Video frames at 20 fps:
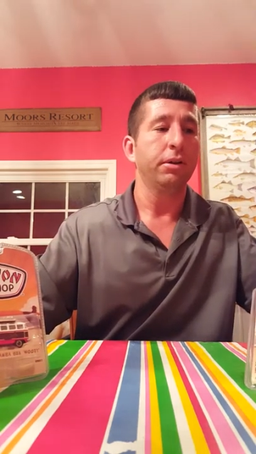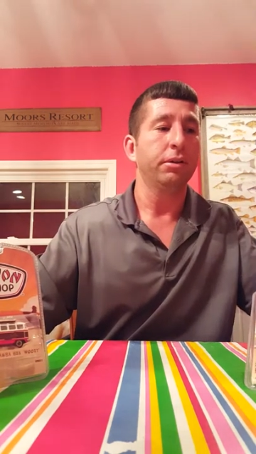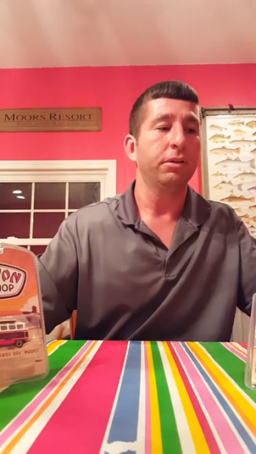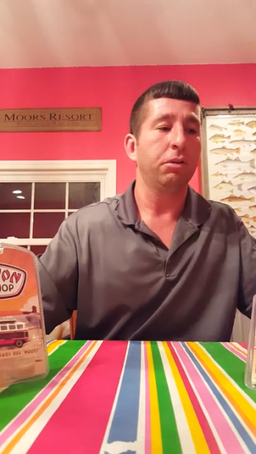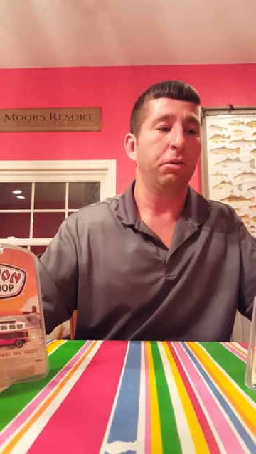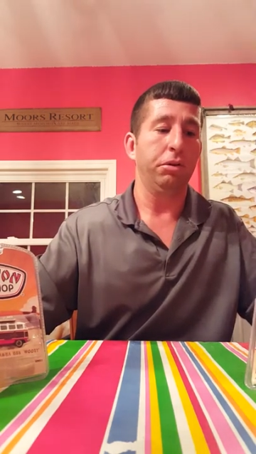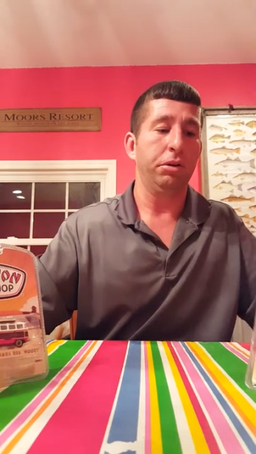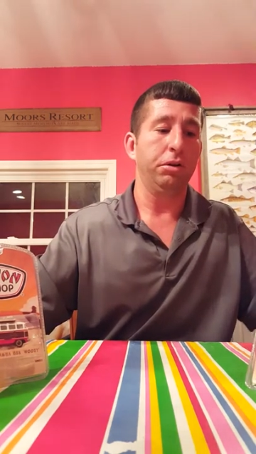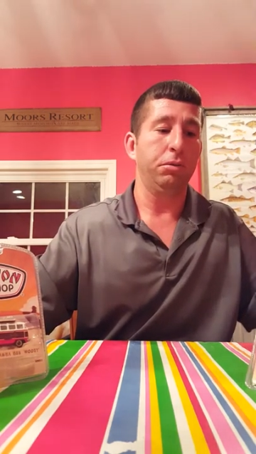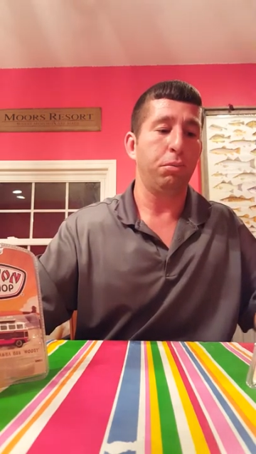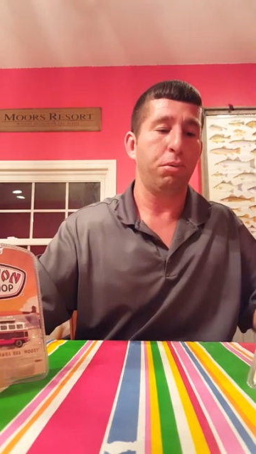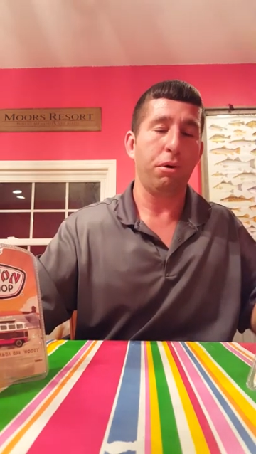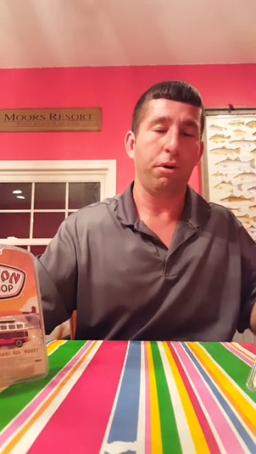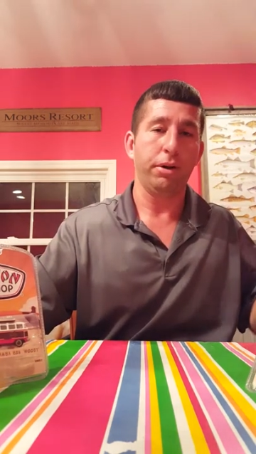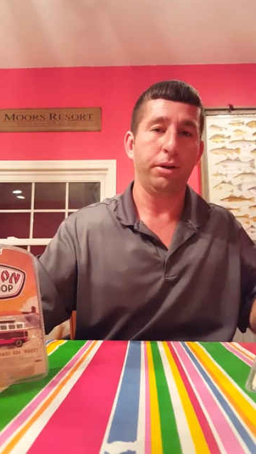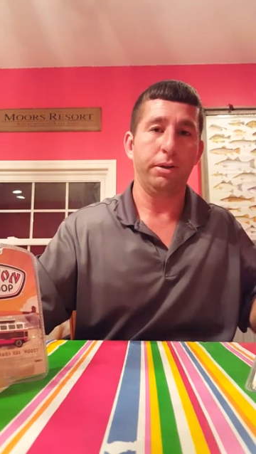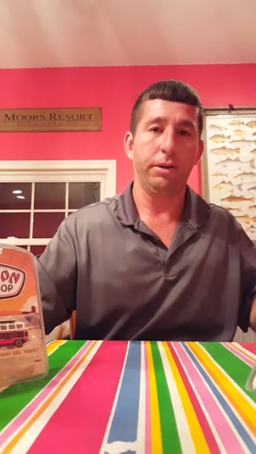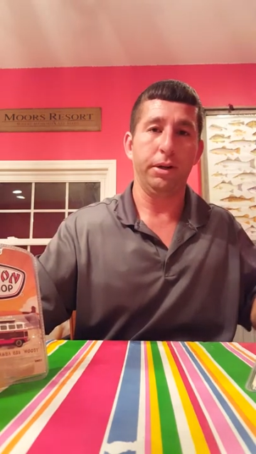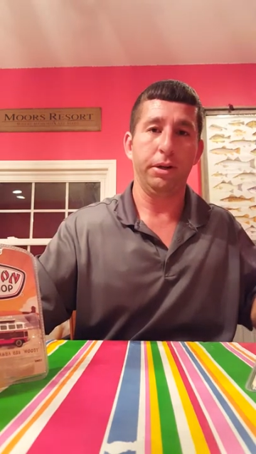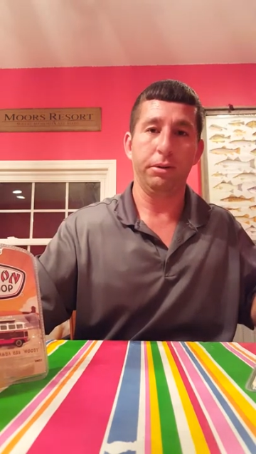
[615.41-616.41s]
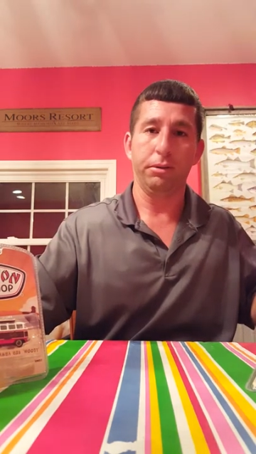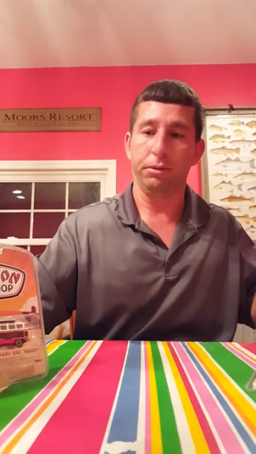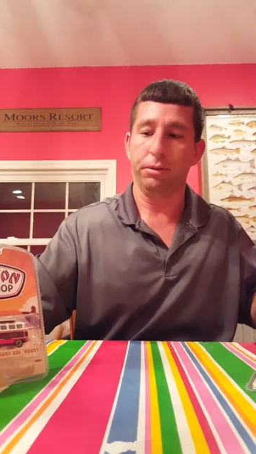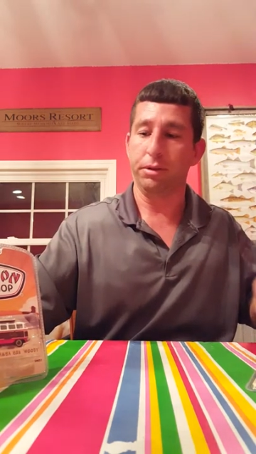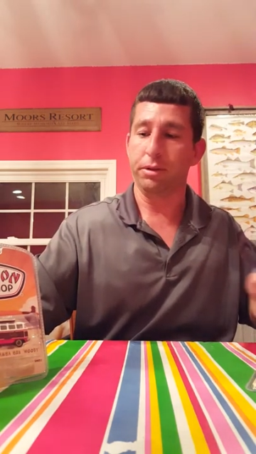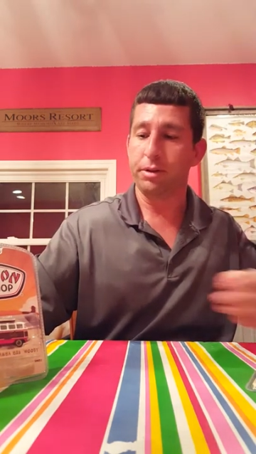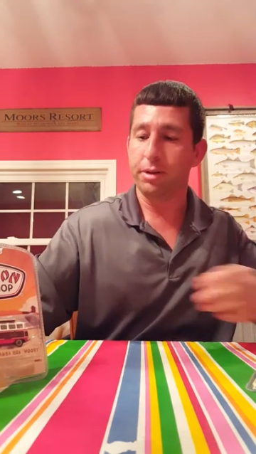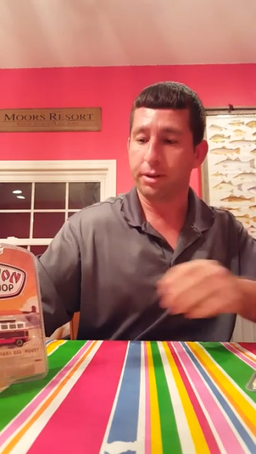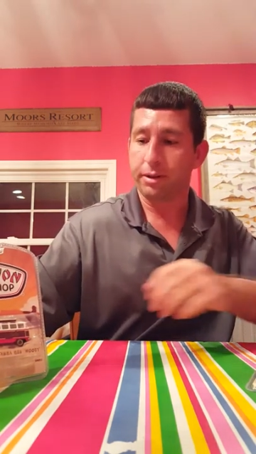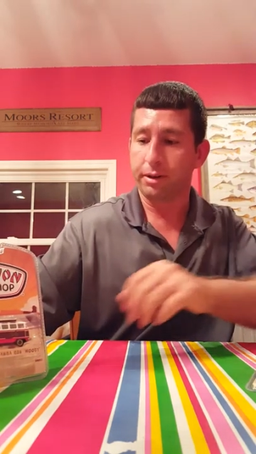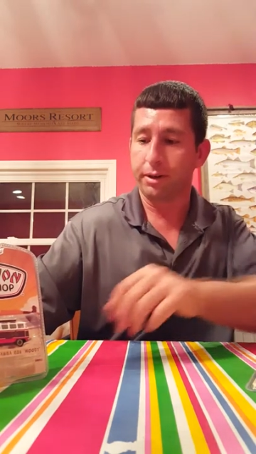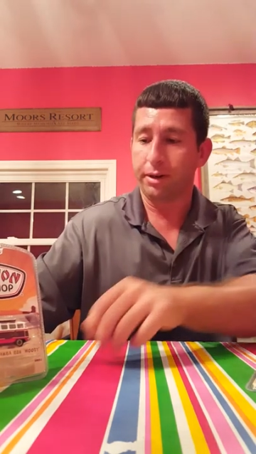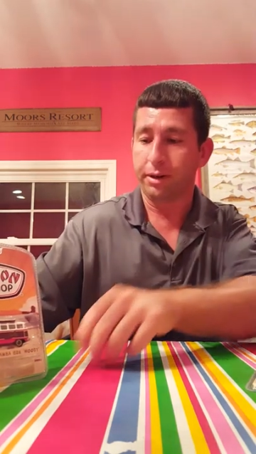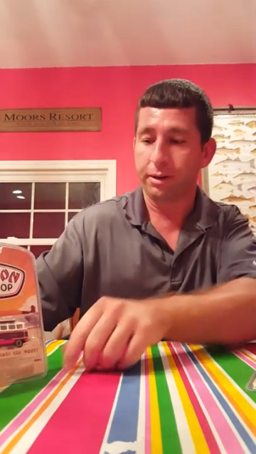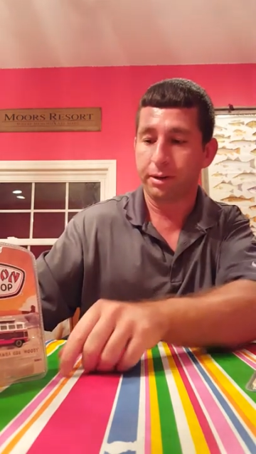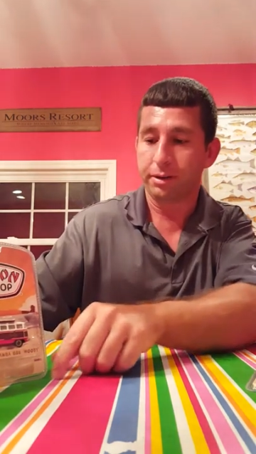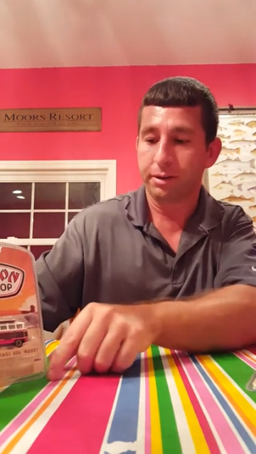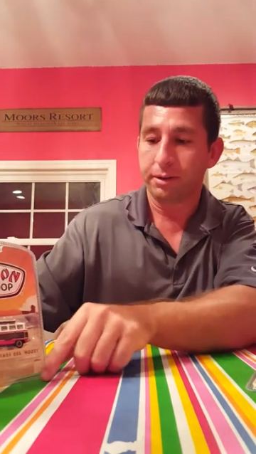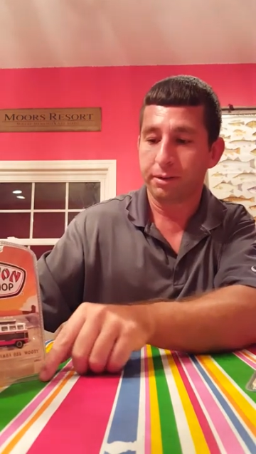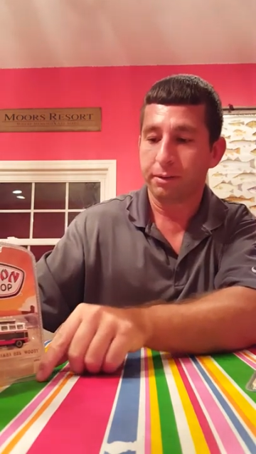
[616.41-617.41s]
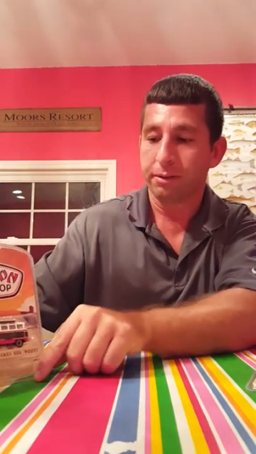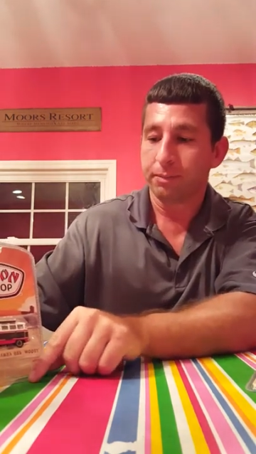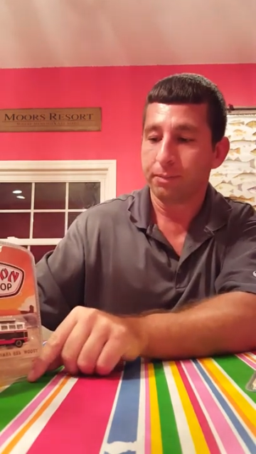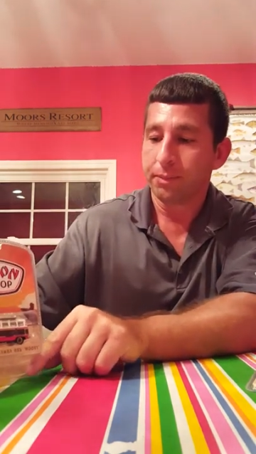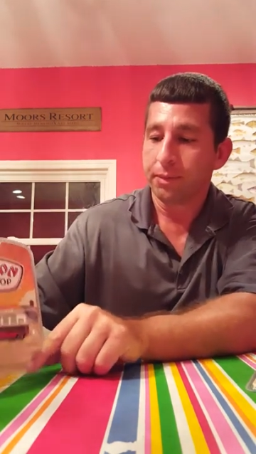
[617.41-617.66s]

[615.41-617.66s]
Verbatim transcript: So he's probably tickled to death to get it too.